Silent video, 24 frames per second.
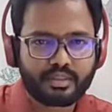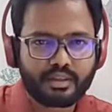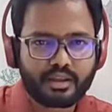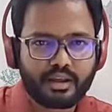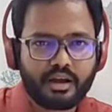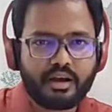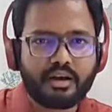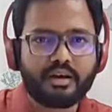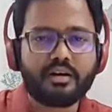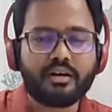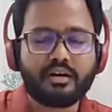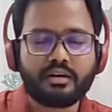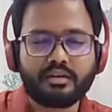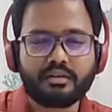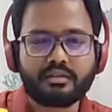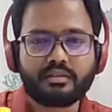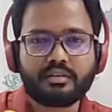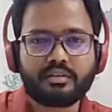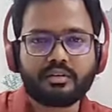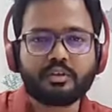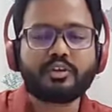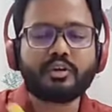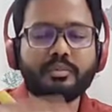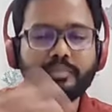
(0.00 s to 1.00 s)
uh,
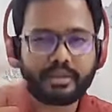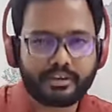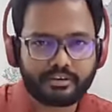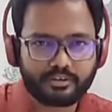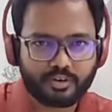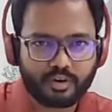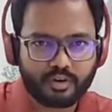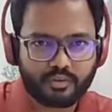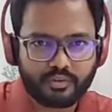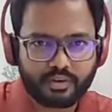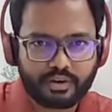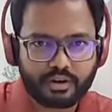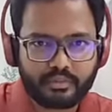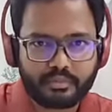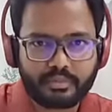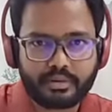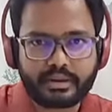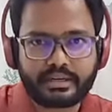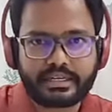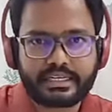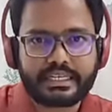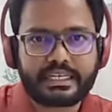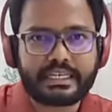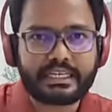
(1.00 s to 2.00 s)
to the best of our
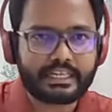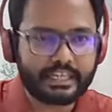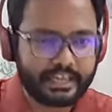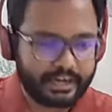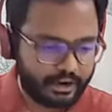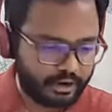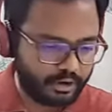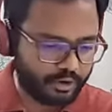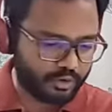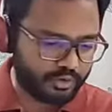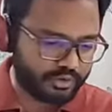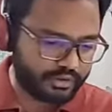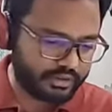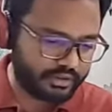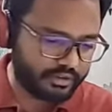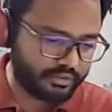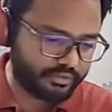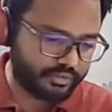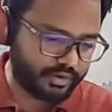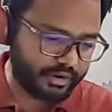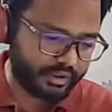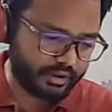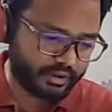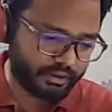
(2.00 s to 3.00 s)
ability, leading to these
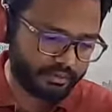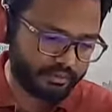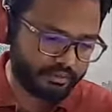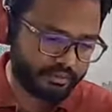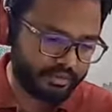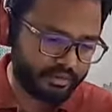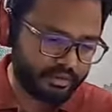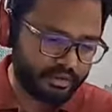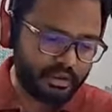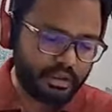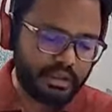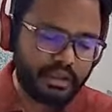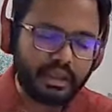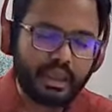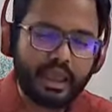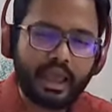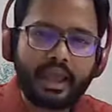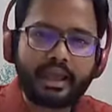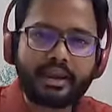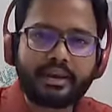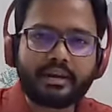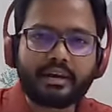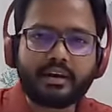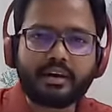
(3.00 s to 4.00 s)
flares.
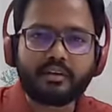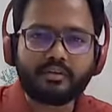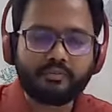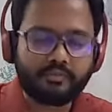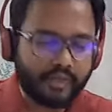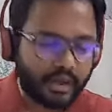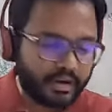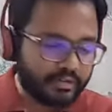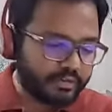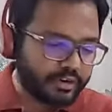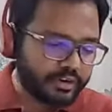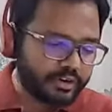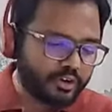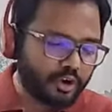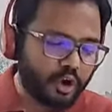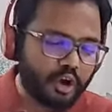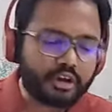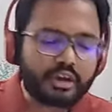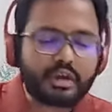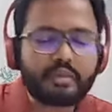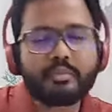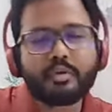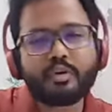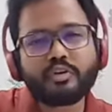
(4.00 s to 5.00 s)
And when we
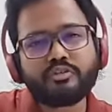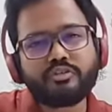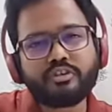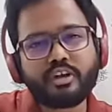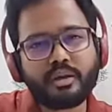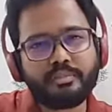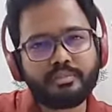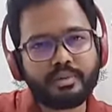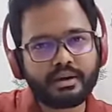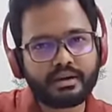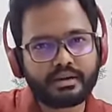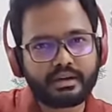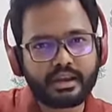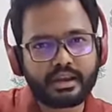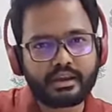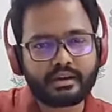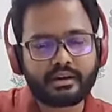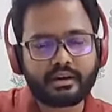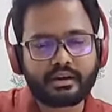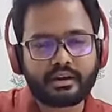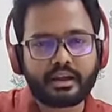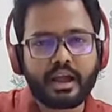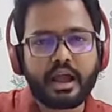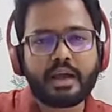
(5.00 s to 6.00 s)
talk about shaping
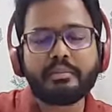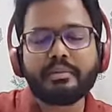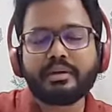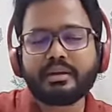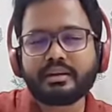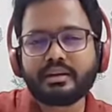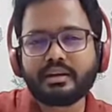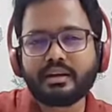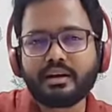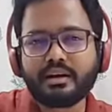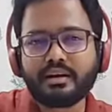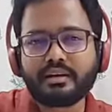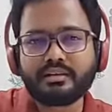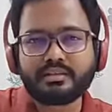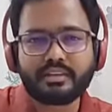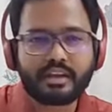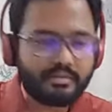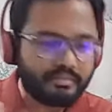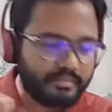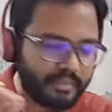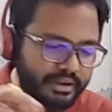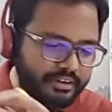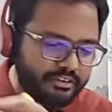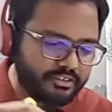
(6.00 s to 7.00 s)
technique, I mean, uh,
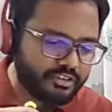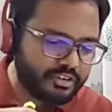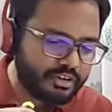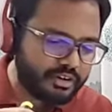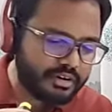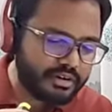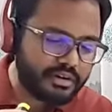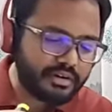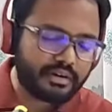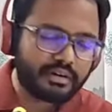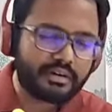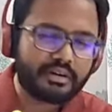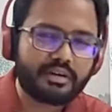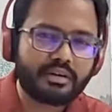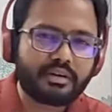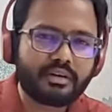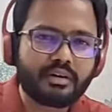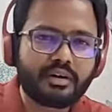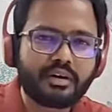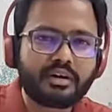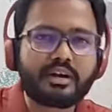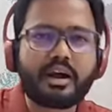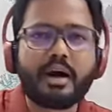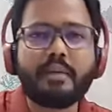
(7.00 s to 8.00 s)
they mentioned
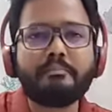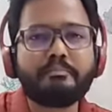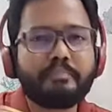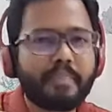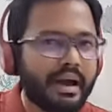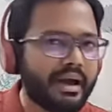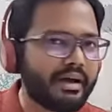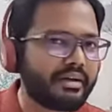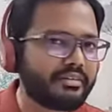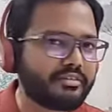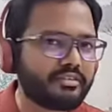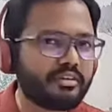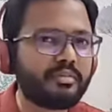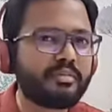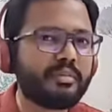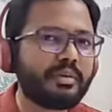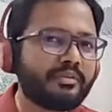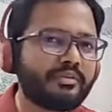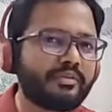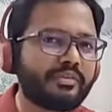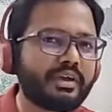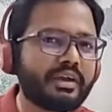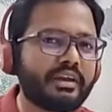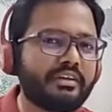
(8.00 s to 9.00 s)
a comparison
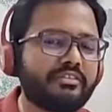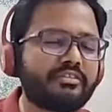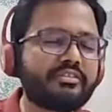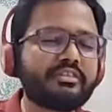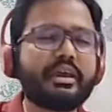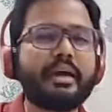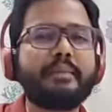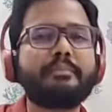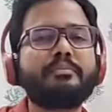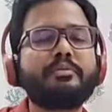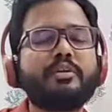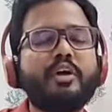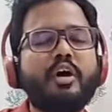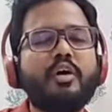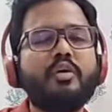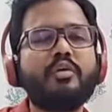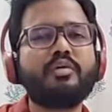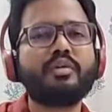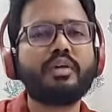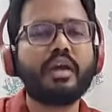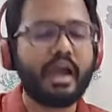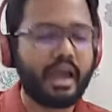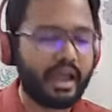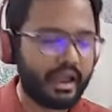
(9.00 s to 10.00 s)
between step
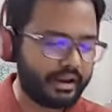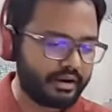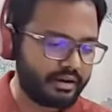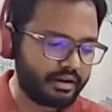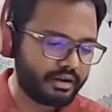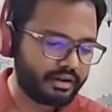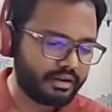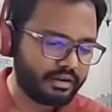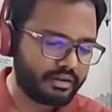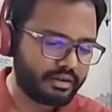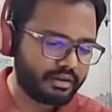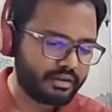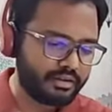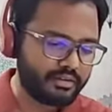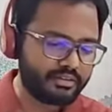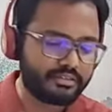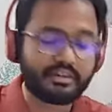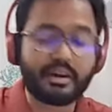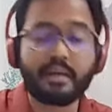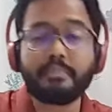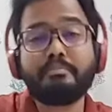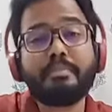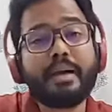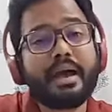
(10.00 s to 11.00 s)
down and
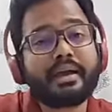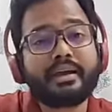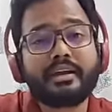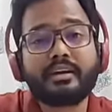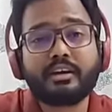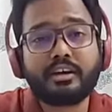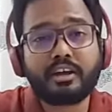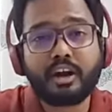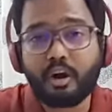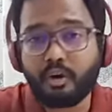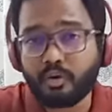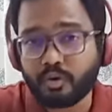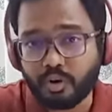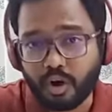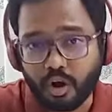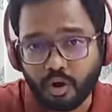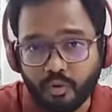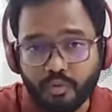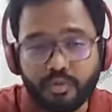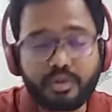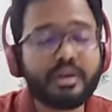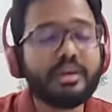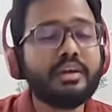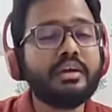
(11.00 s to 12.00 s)
step back and crown
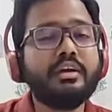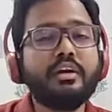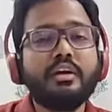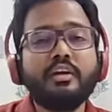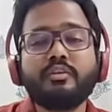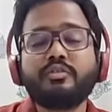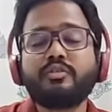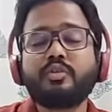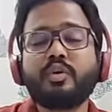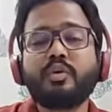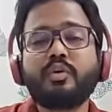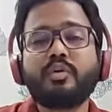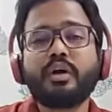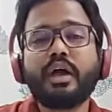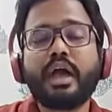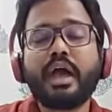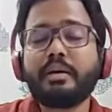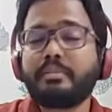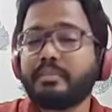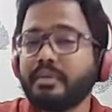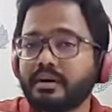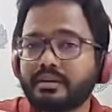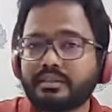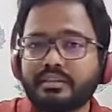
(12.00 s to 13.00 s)
down. So
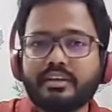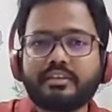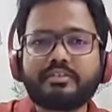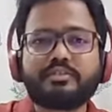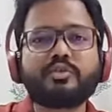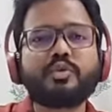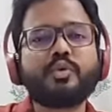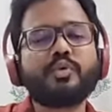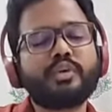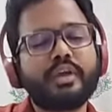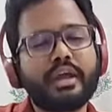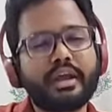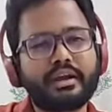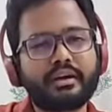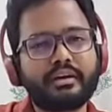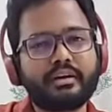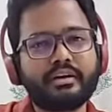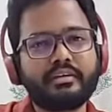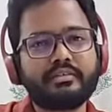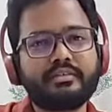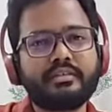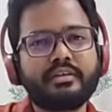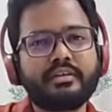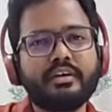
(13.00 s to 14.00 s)
among these two
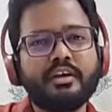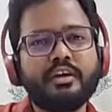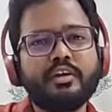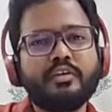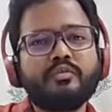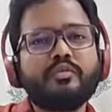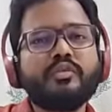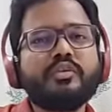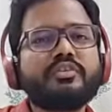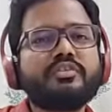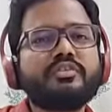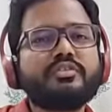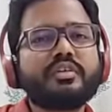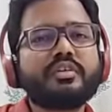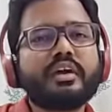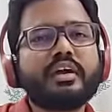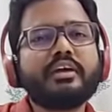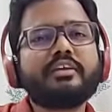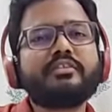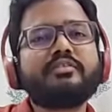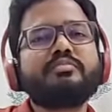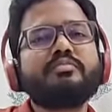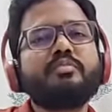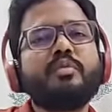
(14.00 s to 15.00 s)
techniques, which
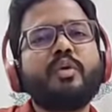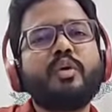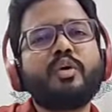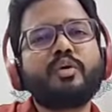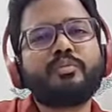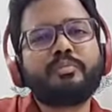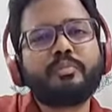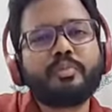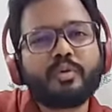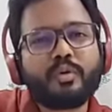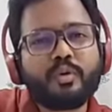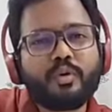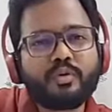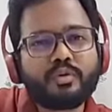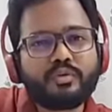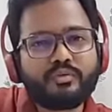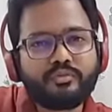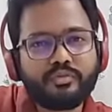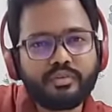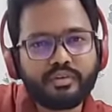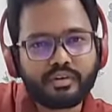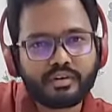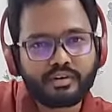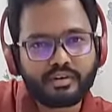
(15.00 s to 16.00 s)
is more prone
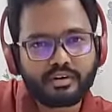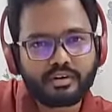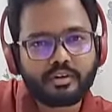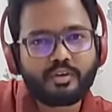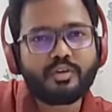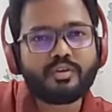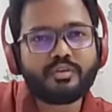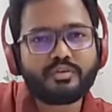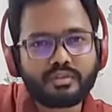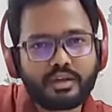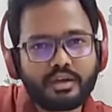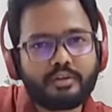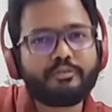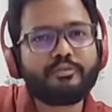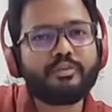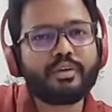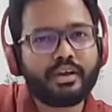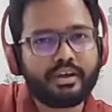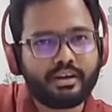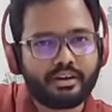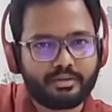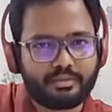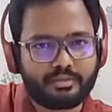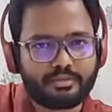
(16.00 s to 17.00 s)
for, you know,
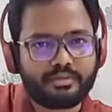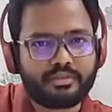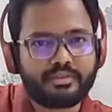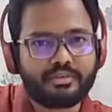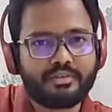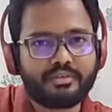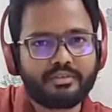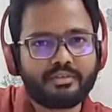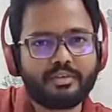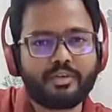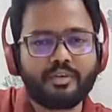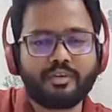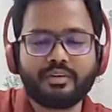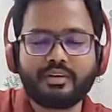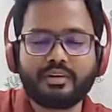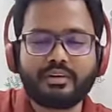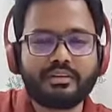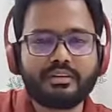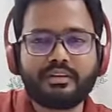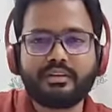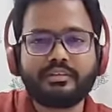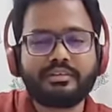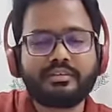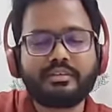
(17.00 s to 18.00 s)
flare-ups? So
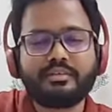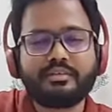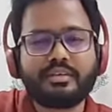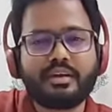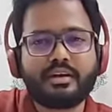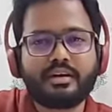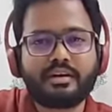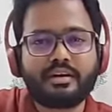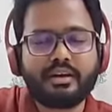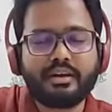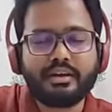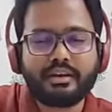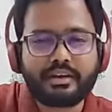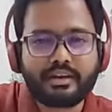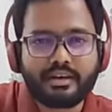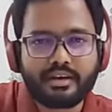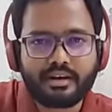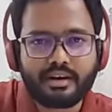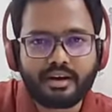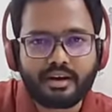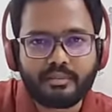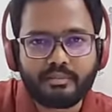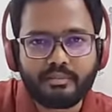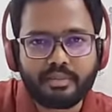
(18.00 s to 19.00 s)
this is a
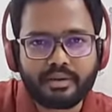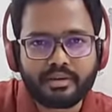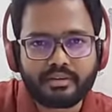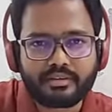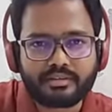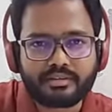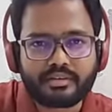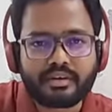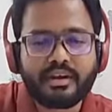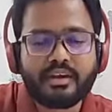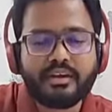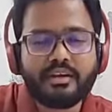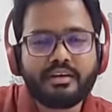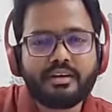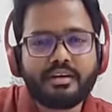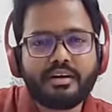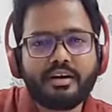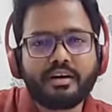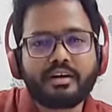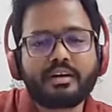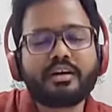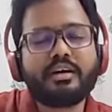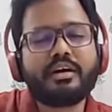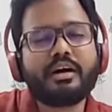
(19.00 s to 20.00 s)
clinical uh, based
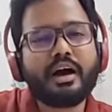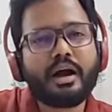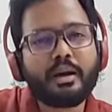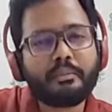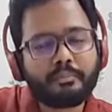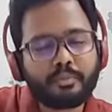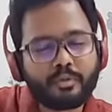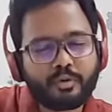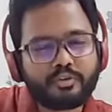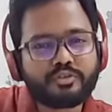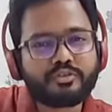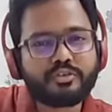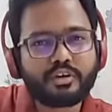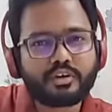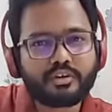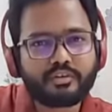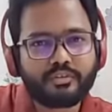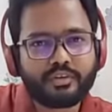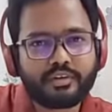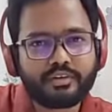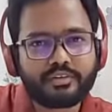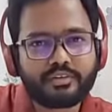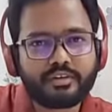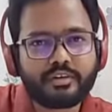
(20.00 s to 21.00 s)
uh, approach or
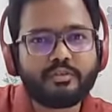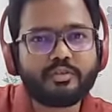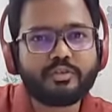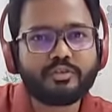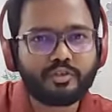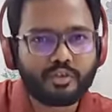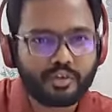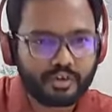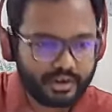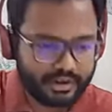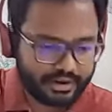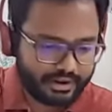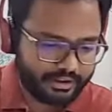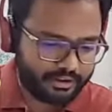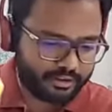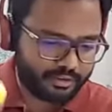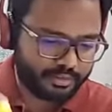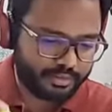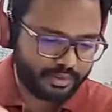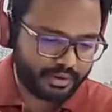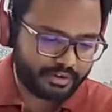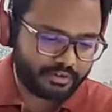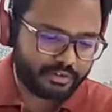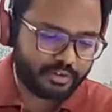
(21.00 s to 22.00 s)
question which you can
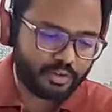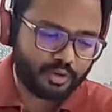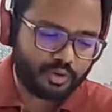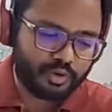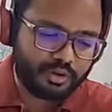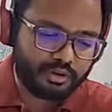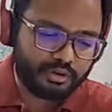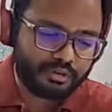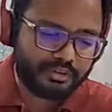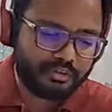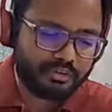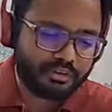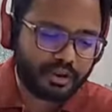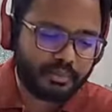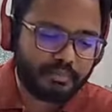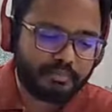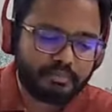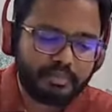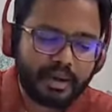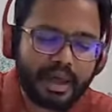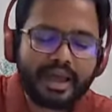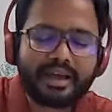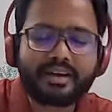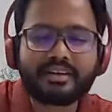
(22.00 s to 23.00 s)
expect. So a
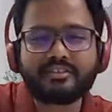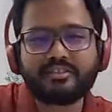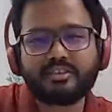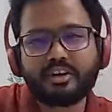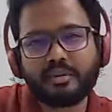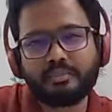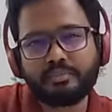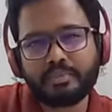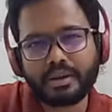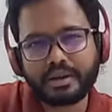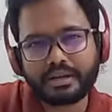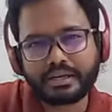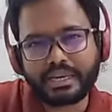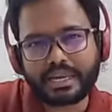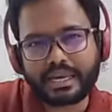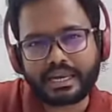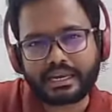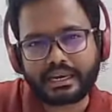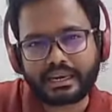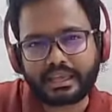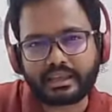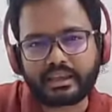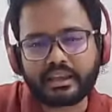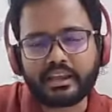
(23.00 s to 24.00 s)
step back shaping
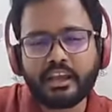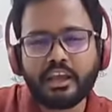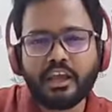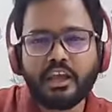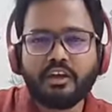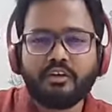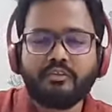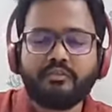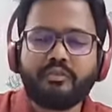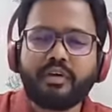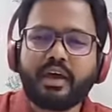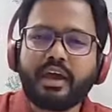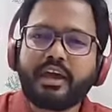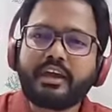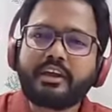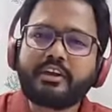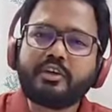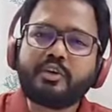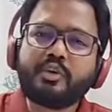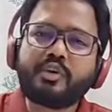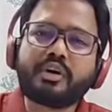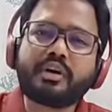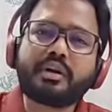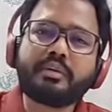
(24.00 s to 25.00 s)
technique, where
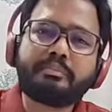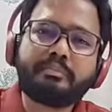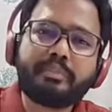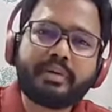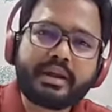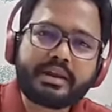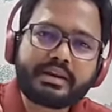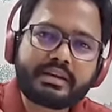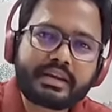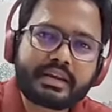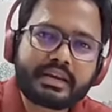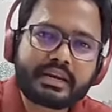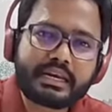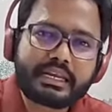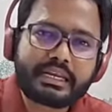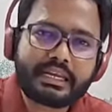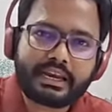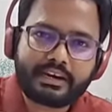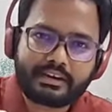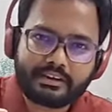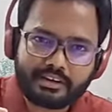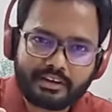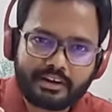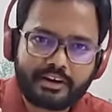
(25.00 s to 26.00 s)
you repeatedly
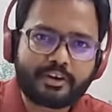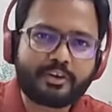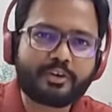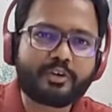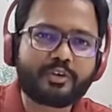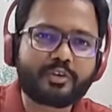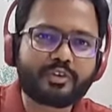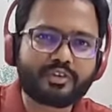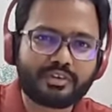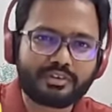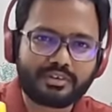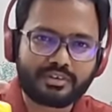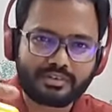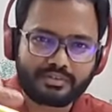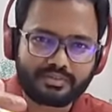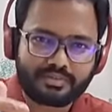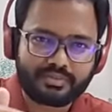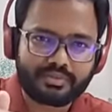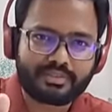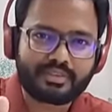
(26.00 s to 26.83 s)
enter into the,